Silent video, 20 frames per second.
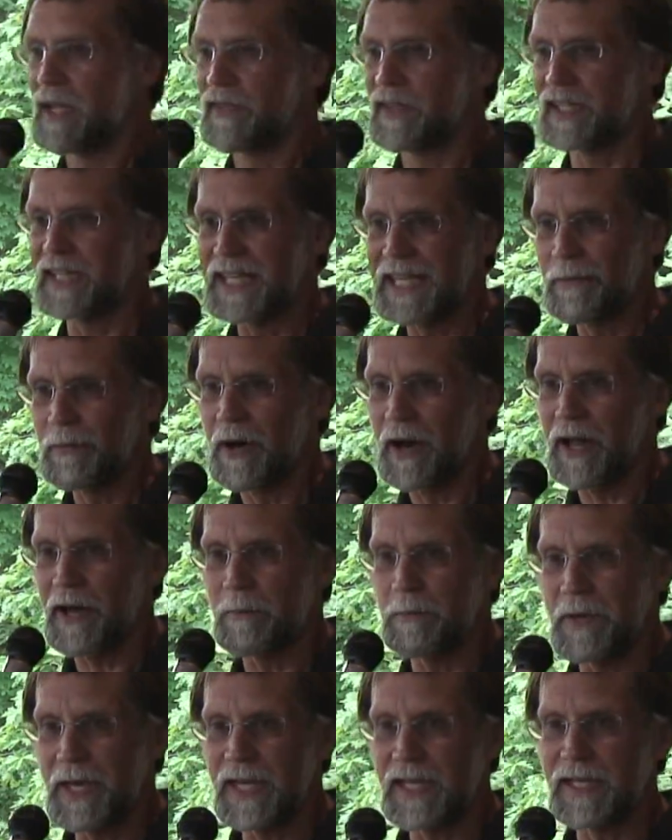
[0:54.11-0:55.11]
The
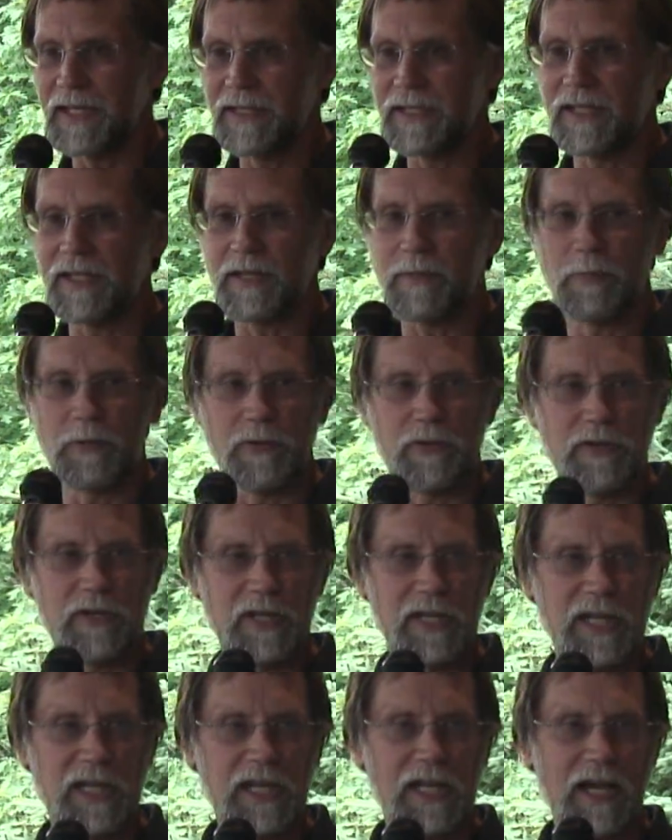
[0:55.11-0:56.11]
Keweenaw Bay Indian
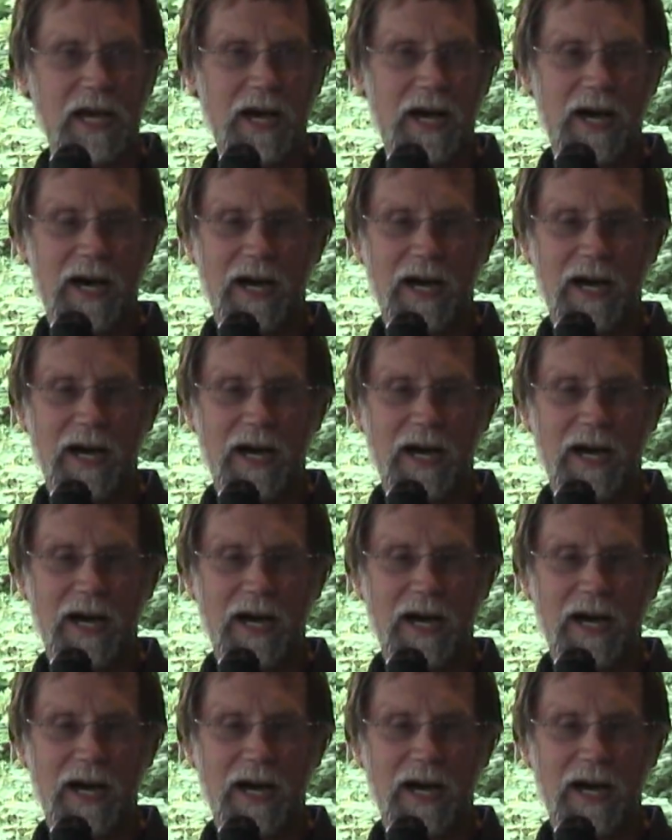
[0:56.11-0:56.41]
Community,